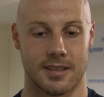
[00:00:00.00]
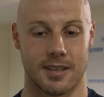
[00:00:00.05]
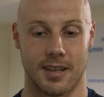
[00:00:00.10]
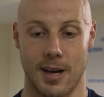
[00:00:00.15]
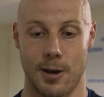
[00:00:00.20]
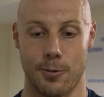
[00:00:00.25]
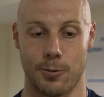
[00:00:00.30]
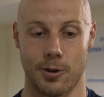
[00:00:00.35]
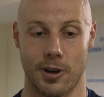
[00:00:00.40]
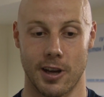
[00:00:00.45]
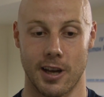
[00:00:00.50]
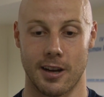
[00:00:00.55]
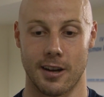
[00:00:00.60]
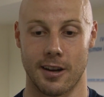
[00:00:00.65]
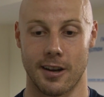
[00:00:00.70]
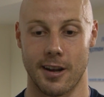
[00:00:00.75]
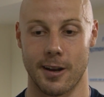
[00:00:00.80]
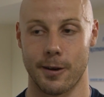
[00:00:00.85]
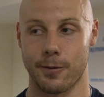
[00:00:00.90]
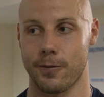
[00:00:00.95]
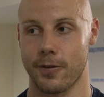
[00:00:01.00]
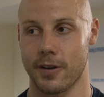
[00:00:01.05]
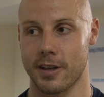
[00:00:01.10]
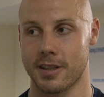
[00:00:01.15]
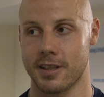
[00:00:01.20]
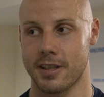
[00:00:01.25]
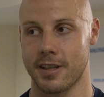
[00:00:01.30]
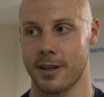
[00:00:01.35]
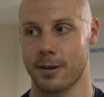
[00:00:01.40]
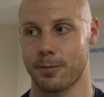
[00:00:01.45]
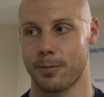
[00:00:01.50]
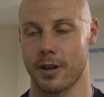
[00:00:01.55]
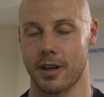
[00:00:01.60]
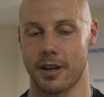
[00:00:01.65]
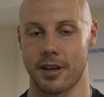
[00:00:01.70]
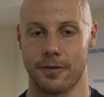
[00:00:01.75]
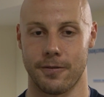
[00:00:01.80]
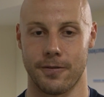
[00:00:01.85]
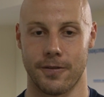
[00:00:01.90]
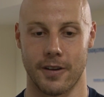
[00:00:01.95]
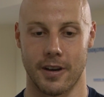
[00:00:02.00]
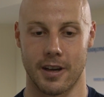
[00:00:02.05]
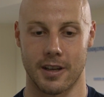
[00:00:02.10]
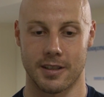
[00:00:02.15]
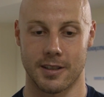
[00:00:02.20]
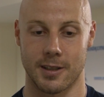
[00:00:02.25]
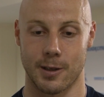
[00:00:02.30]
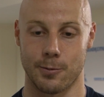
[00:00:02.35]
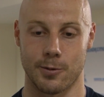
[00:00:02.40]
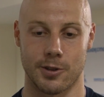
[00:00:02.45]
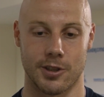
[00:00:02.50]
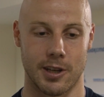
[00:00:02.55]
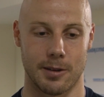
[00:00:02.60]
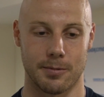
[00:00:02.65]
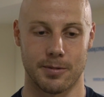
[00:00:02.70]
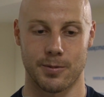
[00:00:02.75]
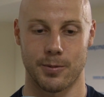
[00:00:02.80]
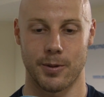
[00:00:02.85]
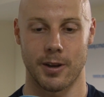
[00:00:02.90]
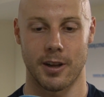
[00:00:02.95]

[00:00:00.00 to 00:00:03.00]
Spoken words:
won't get in any fights here. But if someone jumps me,